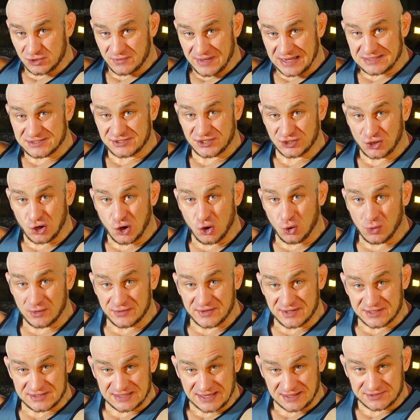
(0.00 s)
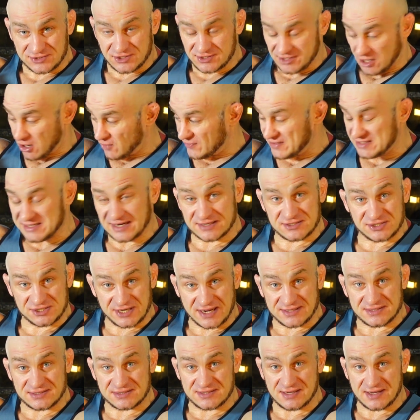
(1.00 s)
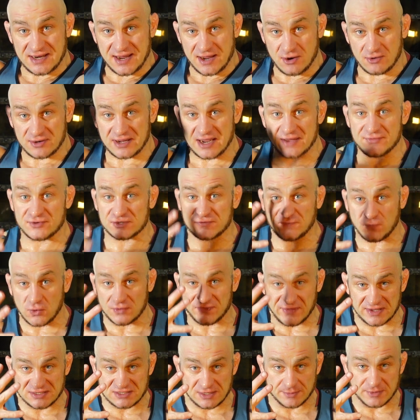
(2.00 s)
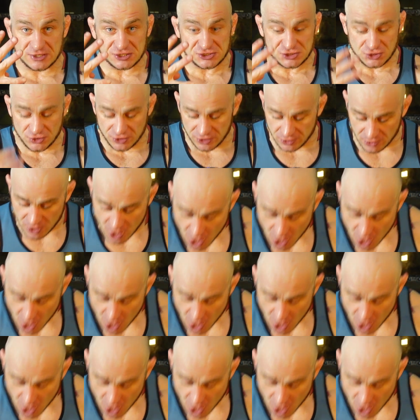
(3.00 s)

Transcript: That's the goal with this all these exercises today, okay? There's 4 things I'm gonna show you,